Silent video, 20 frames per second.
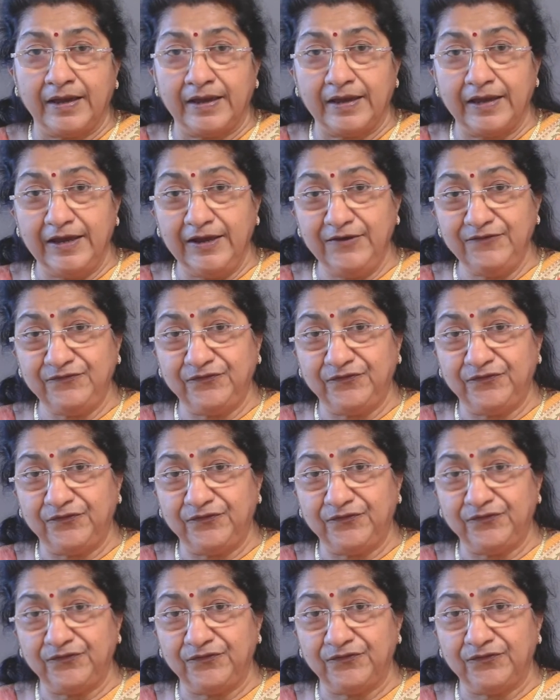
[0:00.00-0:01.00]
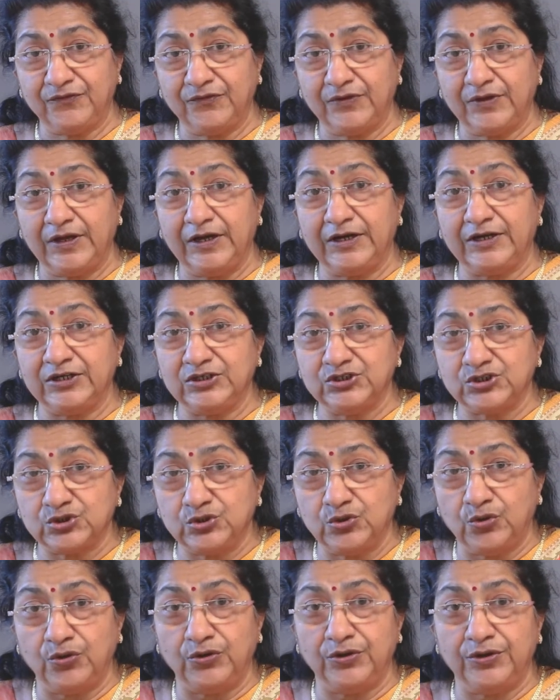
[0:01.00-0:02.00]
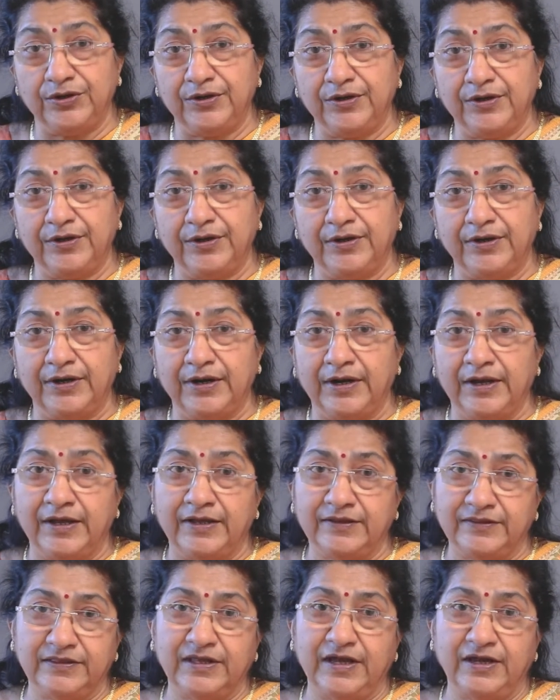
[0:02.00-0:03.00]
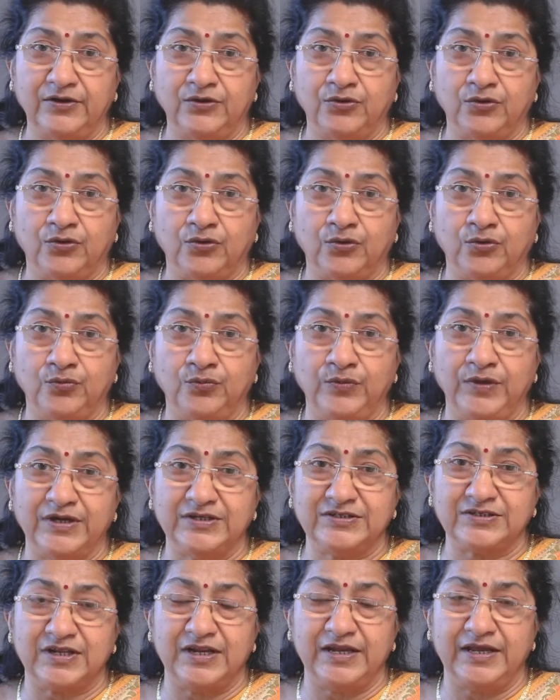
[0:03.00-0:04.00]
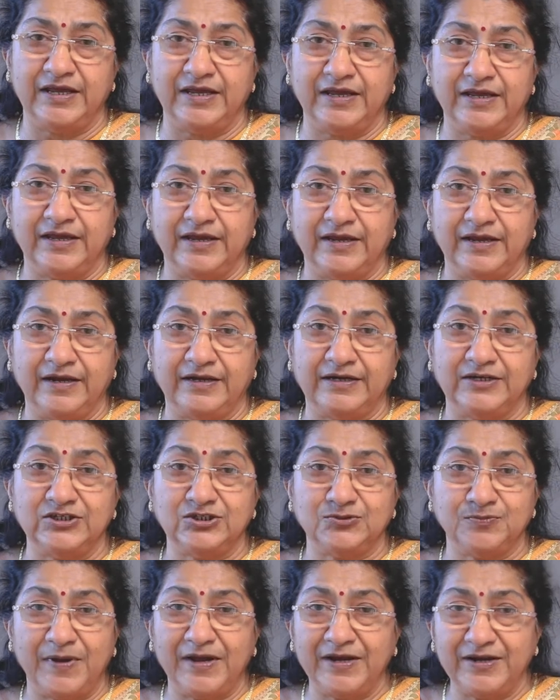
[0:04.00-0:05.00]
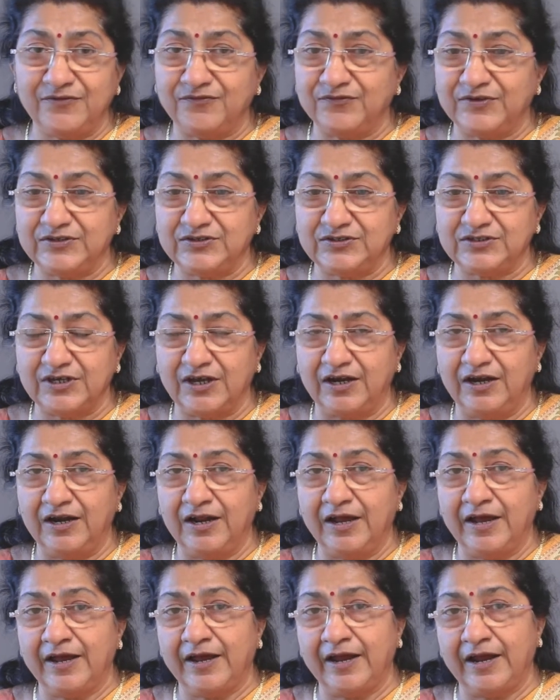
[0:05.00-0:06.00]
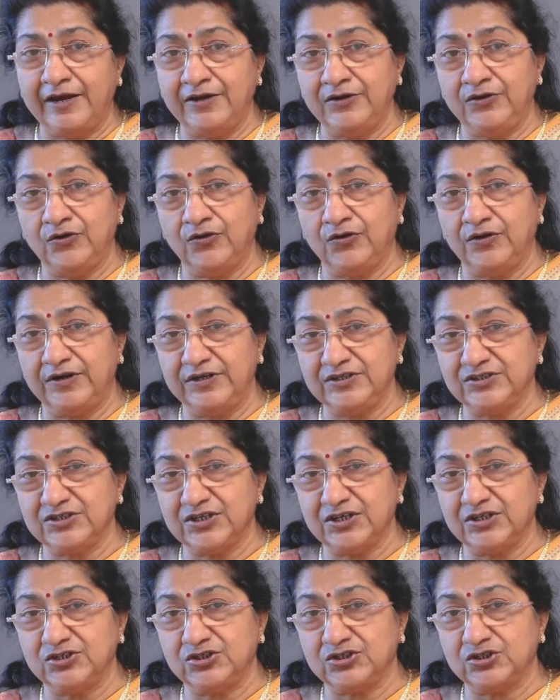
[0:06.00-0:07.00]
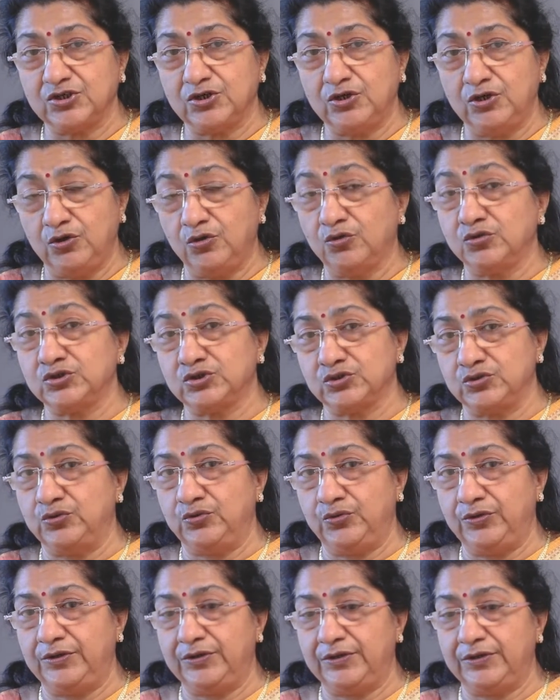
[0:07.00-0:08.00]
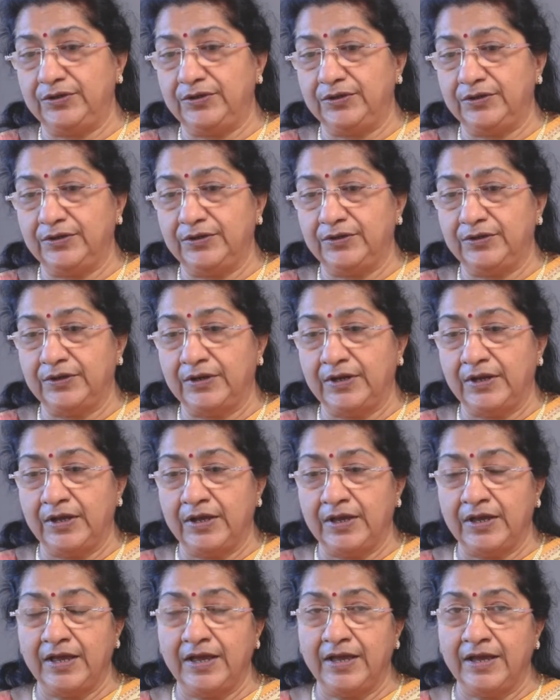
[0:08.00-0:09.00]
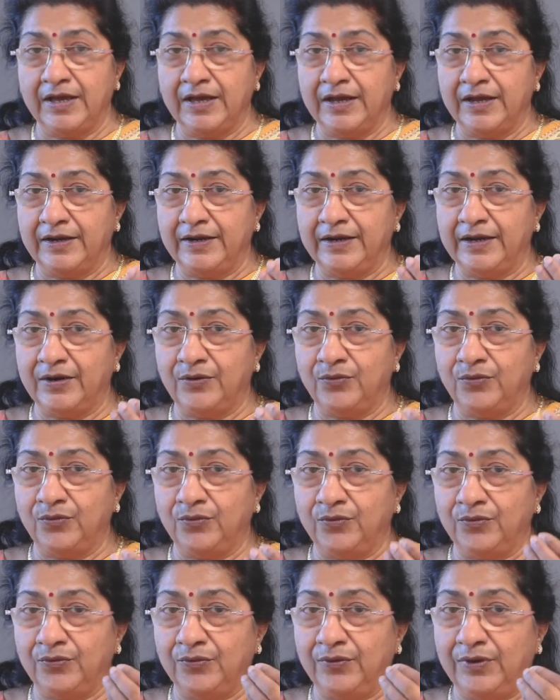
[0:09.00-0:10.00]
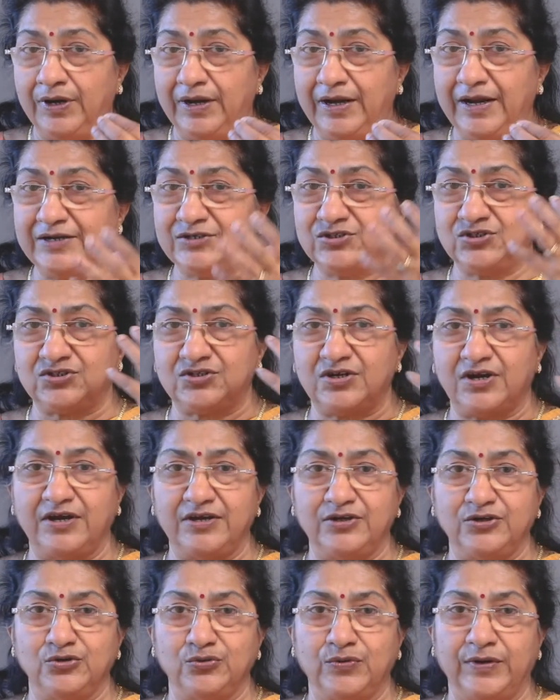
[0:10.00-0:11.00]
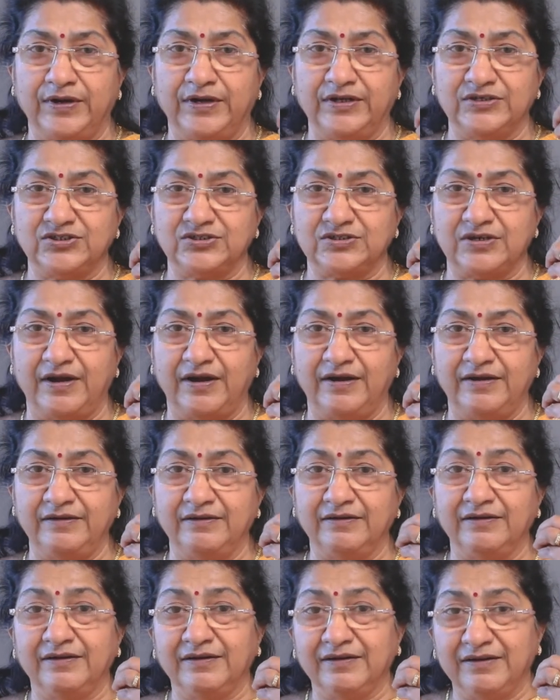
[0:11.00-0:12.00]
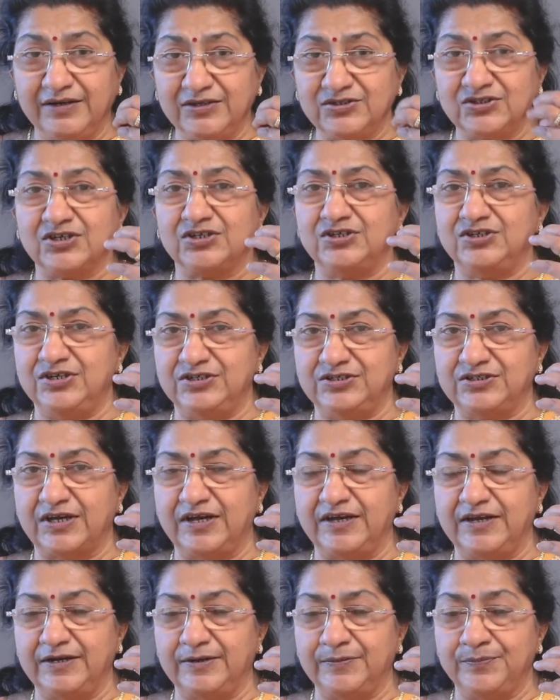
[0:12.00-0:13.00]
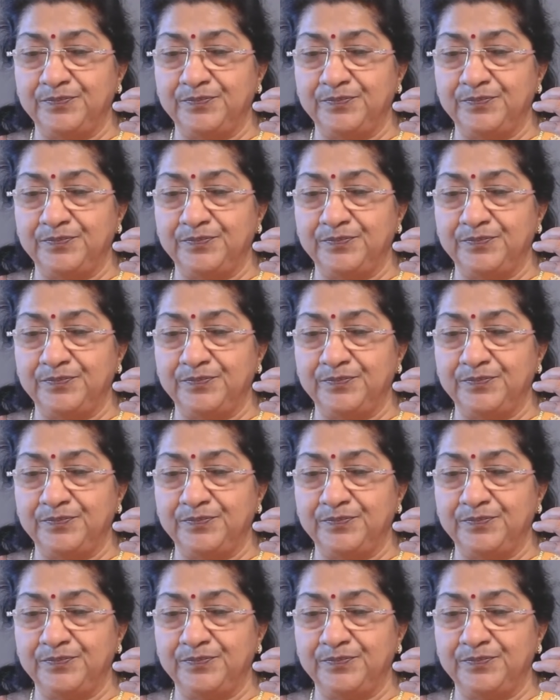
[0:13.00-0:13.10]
If it is good, then obviously it is beneficial and your research looks good. Now, let us try to understand research design.